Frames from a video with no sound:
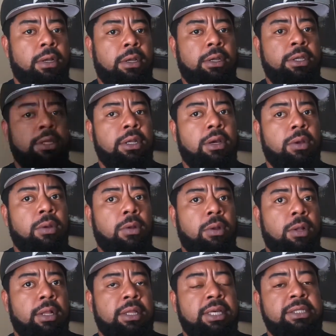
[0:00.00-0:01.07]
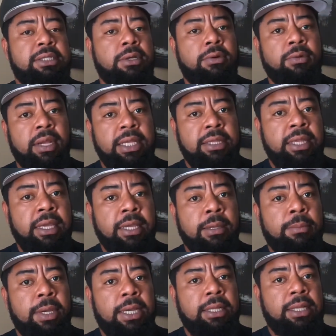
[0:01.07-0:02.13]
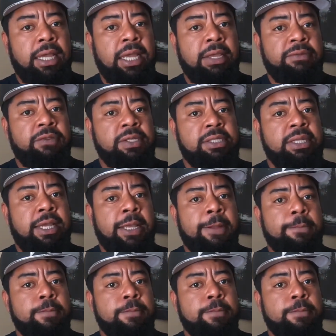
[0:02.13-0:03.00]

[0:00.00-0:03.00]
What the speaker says: That's the great thing about life, is that,